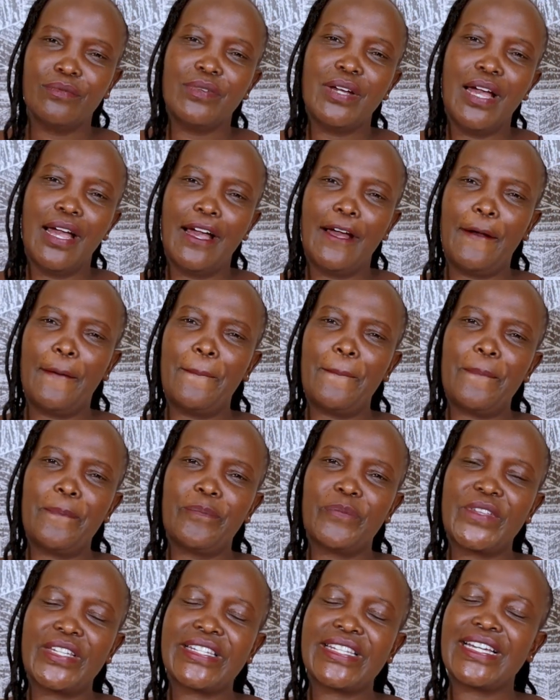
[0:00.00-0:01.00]

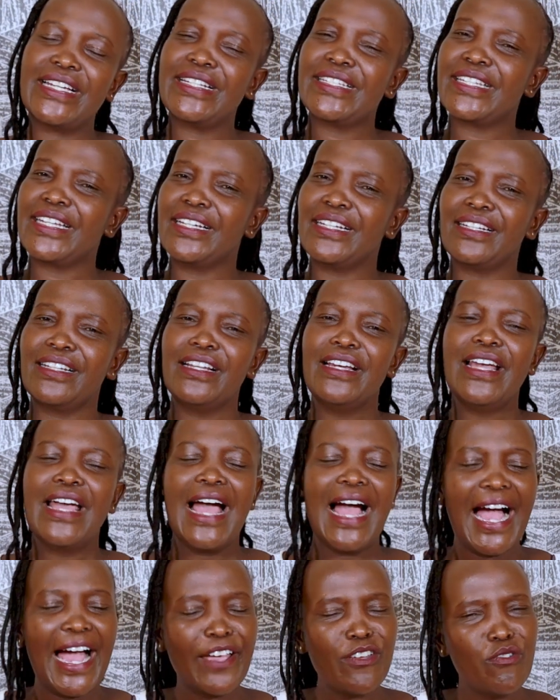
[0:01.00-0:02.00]
Telltale?
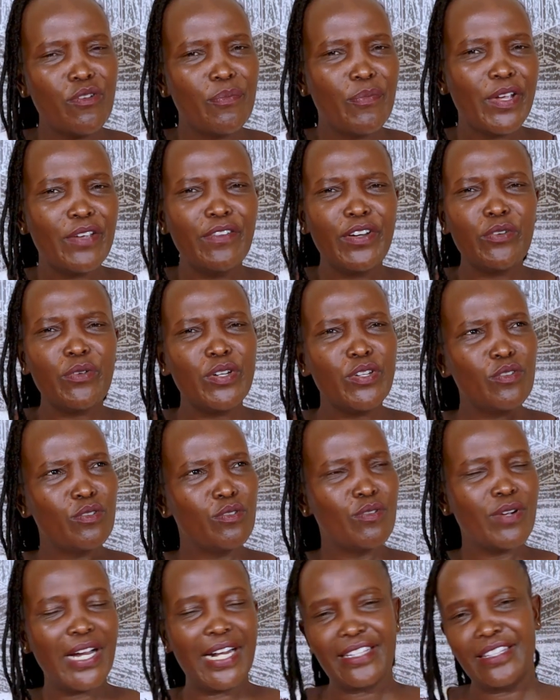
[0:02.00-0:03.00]
Are you able, even when you
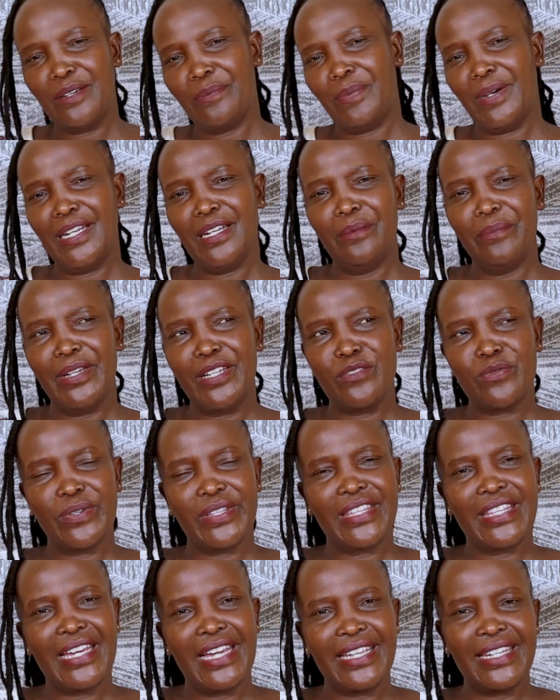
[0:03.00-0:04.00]
look at the parliament,
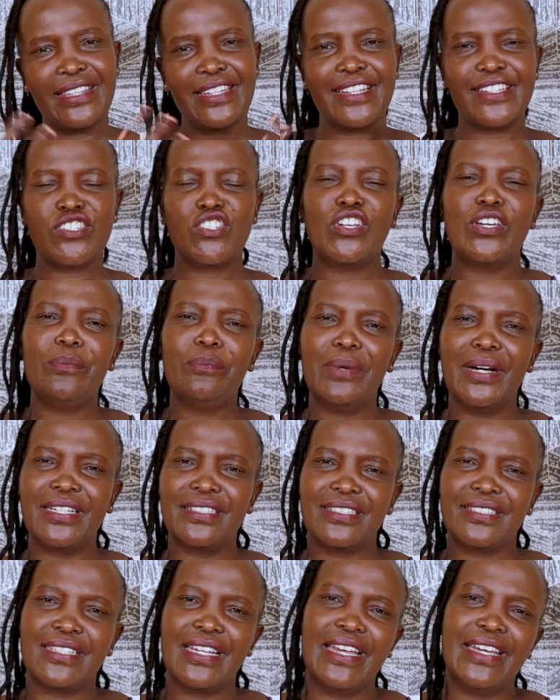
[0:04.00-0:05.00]
when they are in the
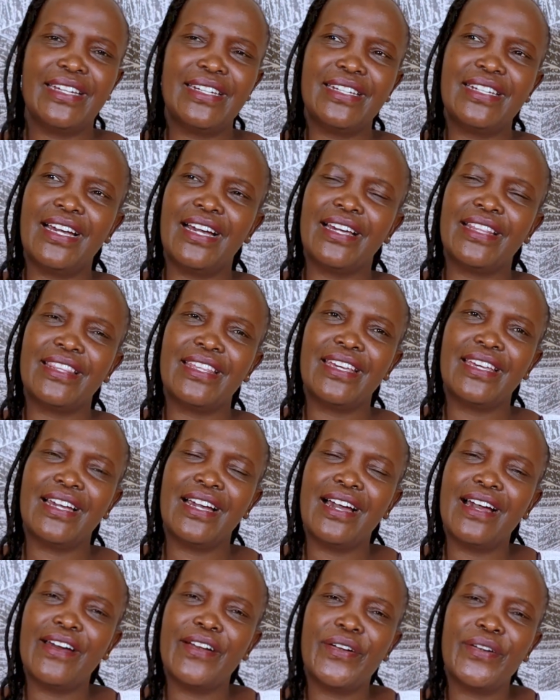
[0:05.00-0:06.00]
chambers and they
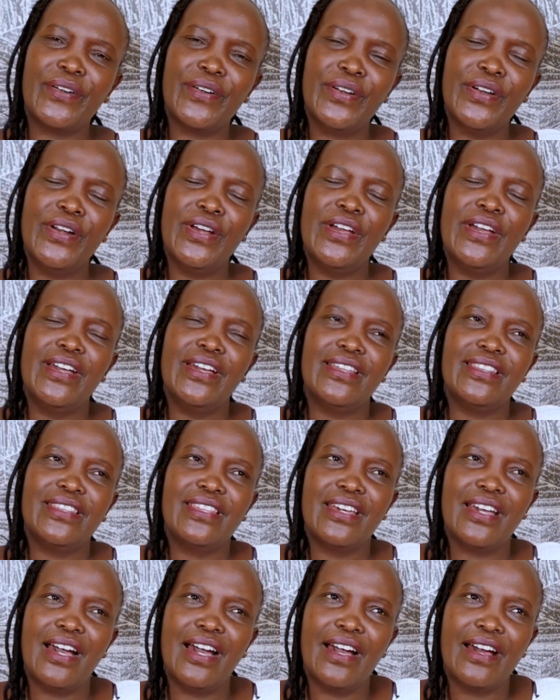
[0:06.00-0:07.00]
are
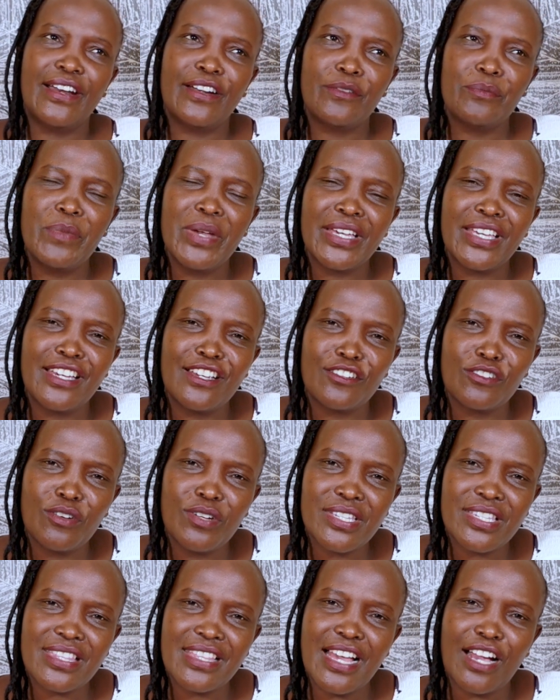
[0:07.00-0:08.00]
making
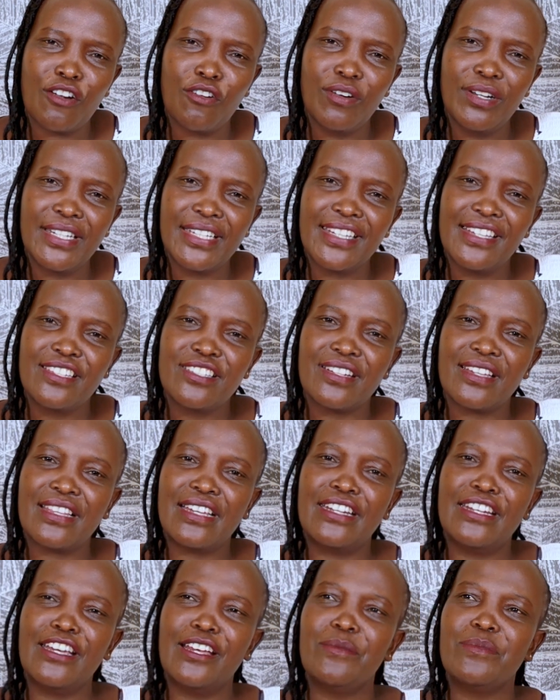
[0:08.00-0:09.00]
noise, they are calling each
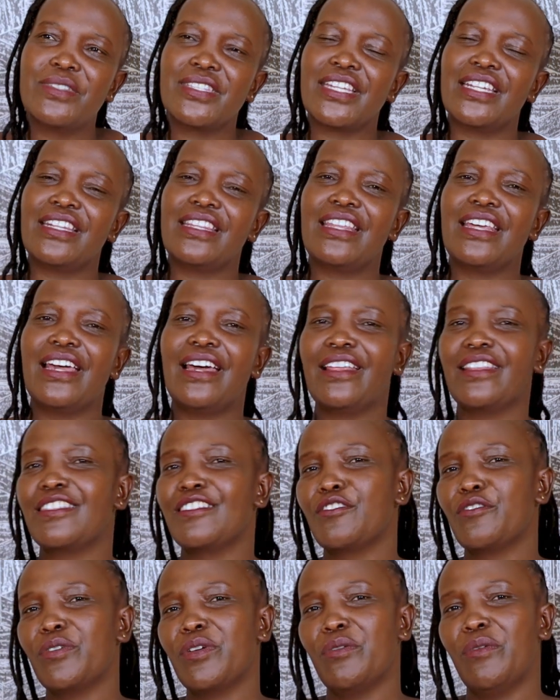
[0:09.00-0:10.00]
other names, and they are
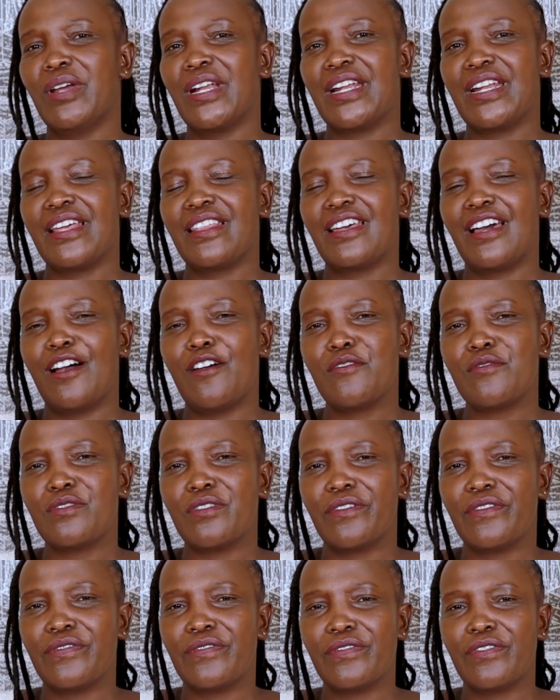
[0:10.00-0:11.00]
throwing one another
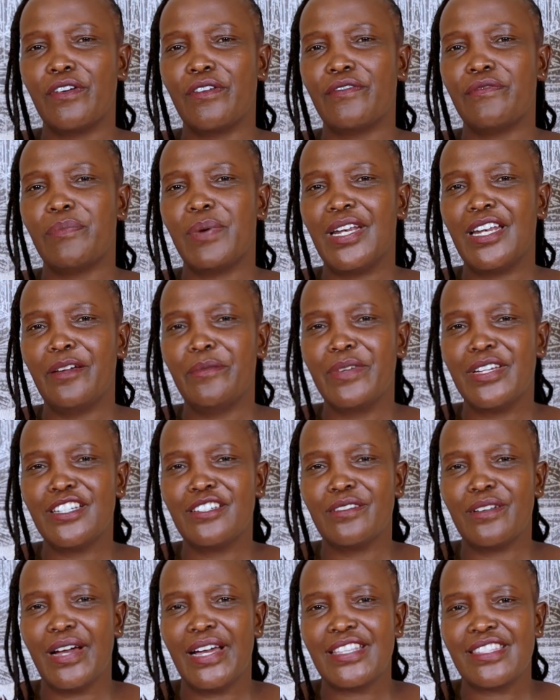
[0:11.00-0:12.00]
out of
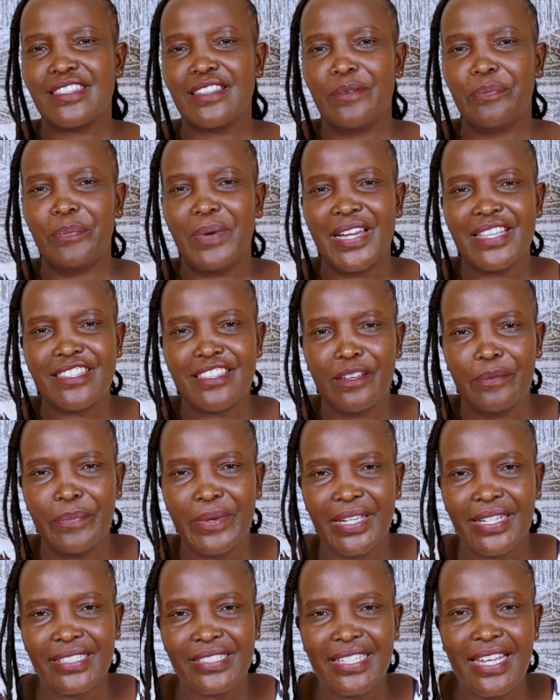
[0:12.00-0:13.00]
parliament as they pass the
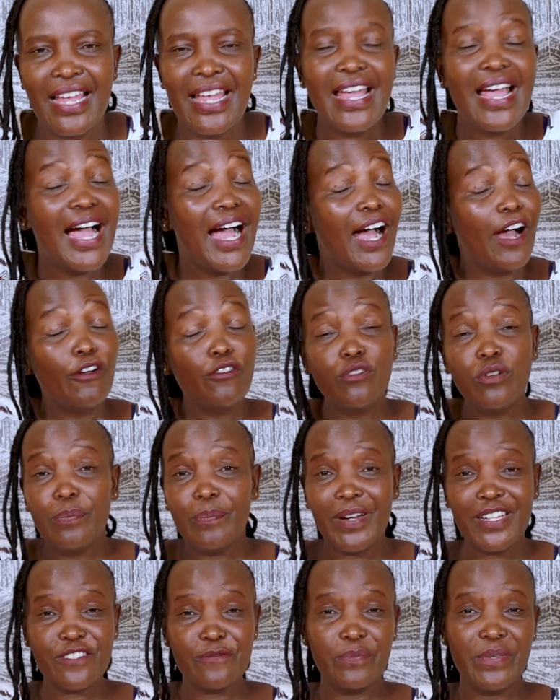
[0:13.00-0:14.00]
bills. How do we
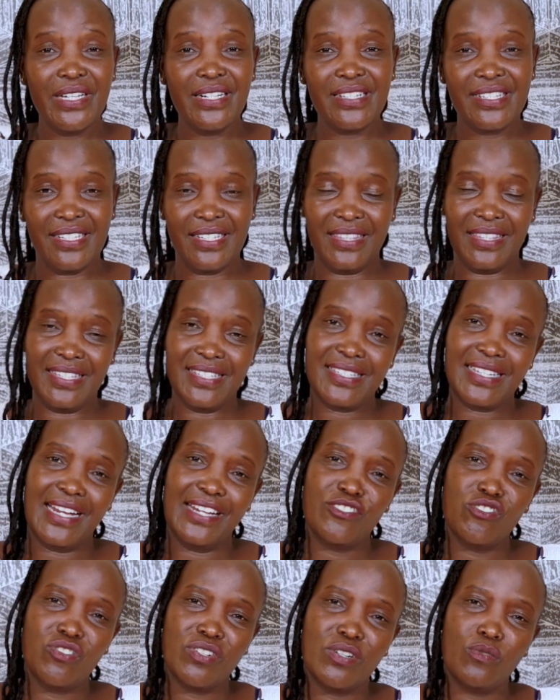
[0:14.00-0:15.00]
pass bills in this
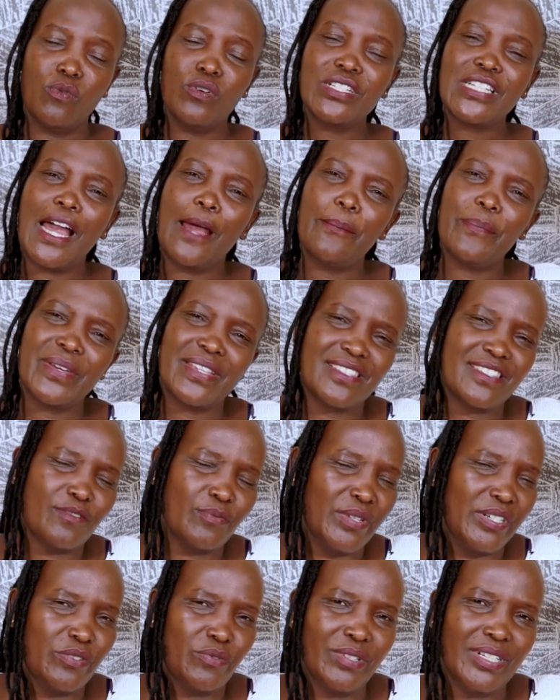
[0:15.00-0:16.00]
country? What happens
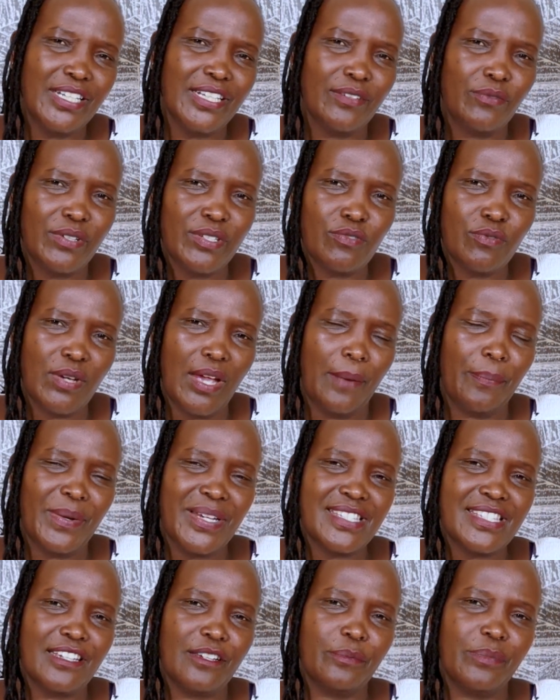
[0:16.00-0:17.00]
when really we are
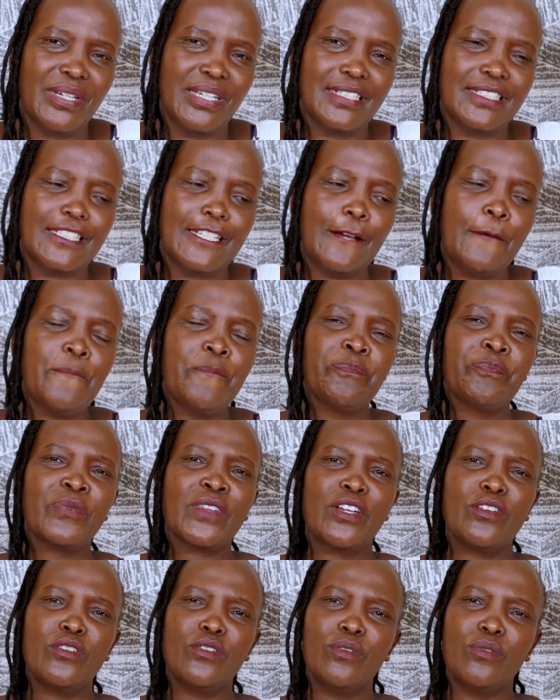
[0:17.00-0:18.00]
passing bills?
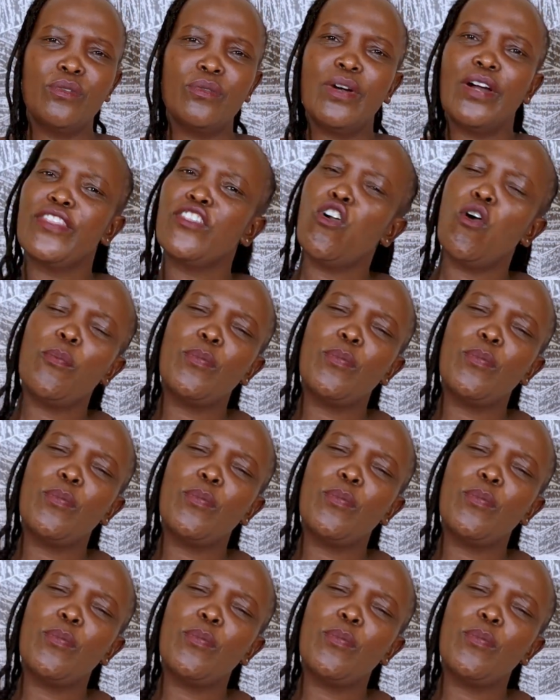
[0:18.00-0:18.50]
You know, the